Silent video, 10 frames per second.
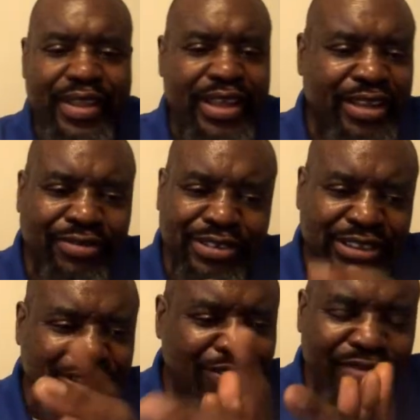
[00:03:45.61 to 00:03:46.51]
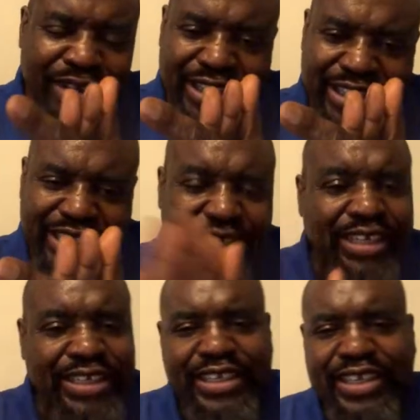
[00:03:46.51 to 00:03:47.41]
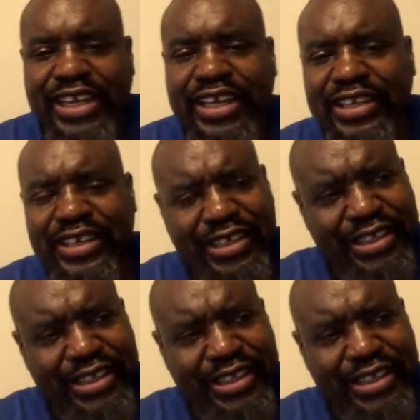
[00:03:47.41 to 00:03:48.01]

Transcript: and he was just over there killing it in England.